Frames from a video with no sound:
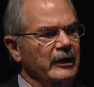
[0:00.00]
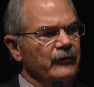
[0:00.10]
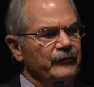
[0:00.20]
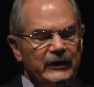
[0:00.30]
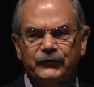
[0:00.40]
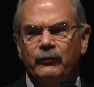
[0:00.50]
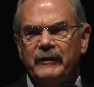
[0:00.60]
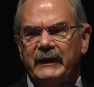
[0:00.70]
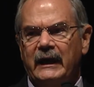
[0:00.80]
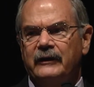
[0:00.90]
This
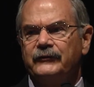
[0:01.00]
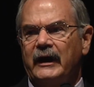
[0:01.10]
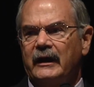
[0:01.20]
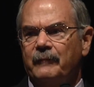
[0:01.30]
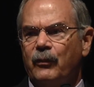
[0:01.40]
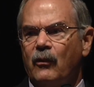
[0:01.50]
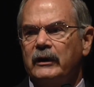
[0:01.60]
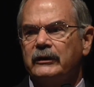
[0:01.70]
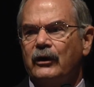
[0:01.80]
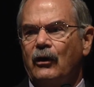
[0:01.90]
remains an
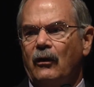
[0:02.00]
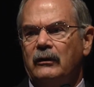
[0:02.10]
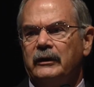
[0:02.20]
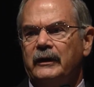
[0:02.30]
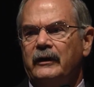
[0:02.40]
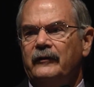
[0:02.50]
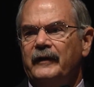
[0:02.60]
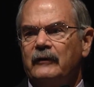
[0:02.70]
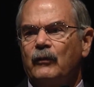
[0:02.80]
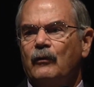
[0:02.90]
important goal
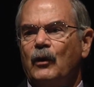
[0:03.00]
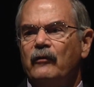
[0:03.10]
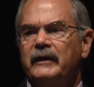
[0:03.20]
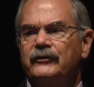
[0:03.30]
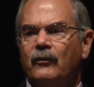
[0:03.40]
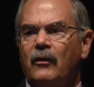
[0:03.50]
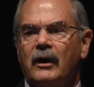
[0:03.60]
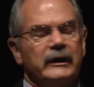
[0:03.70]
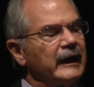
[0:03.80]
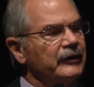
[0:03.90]
that we're moving
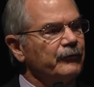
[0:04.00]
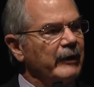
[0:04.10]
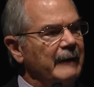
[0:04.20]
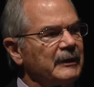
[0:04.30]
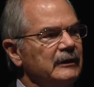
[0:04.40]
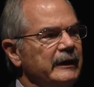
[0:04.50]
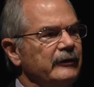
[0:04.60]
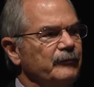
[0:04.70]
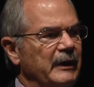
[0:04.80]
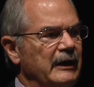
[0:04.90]
toward as rapidly
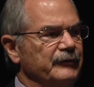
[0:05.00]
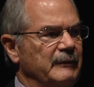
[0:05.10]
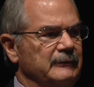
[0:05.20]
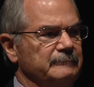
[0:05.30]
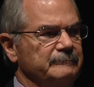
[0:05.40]
as possible.